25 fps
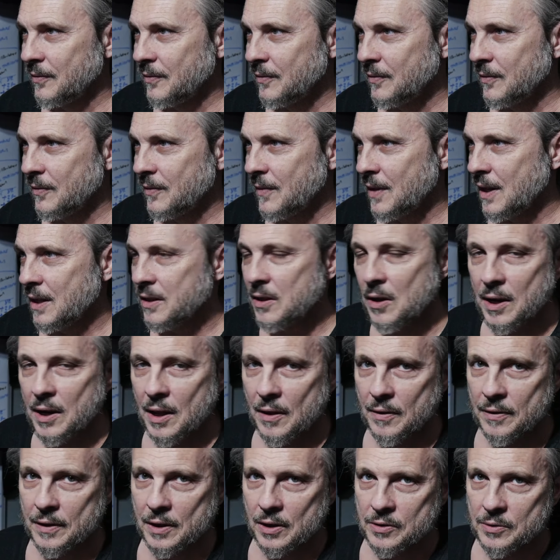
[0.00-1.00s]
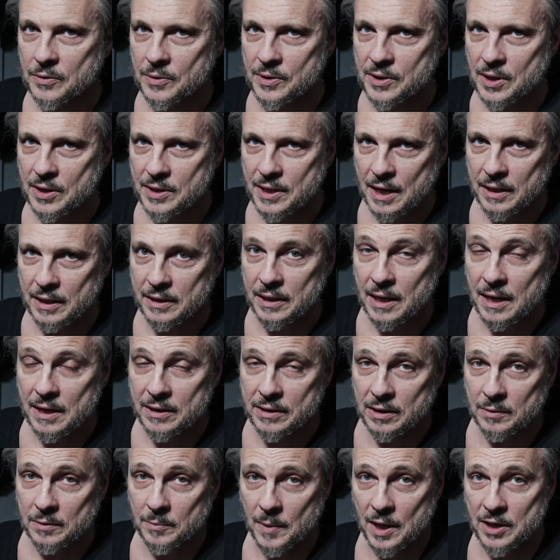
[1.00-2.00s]
And the only other thing I do is I take the
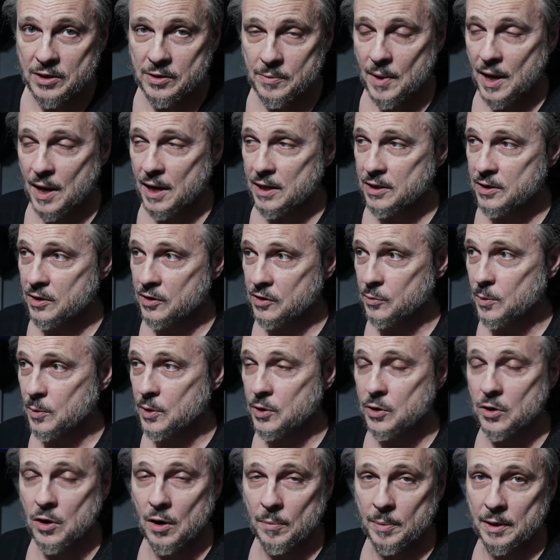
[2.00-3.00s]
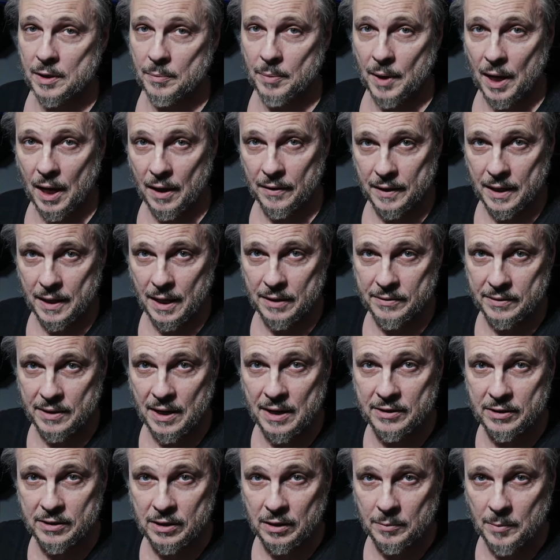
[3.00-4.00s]
exclamation marks, because when you copy the path it has an
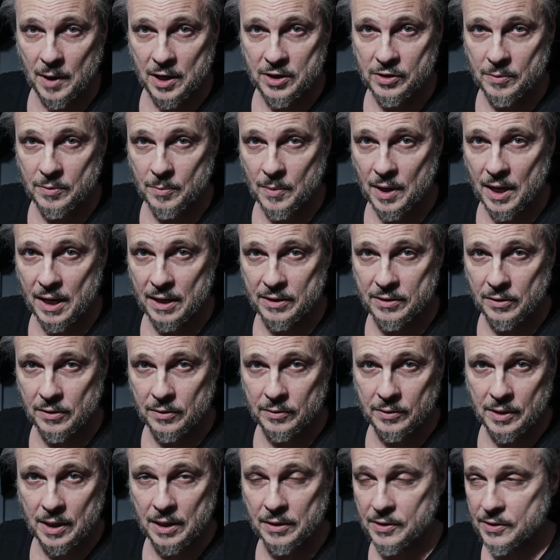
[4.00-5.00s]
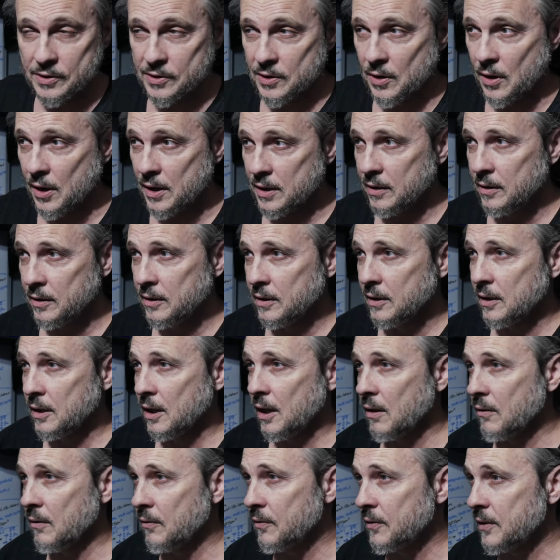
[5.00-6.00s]
exclamation marks on either side
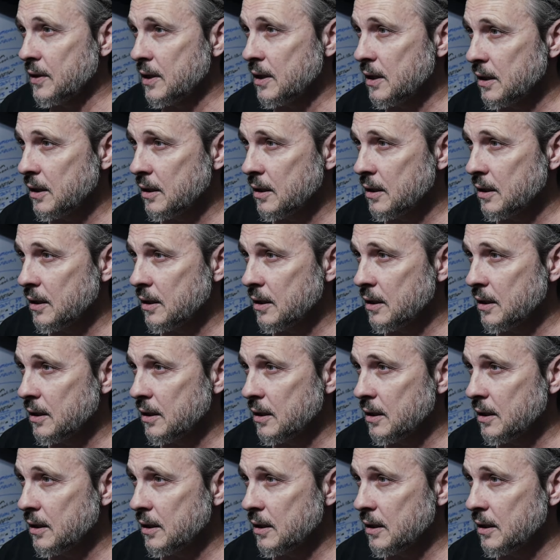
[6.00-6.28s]
of the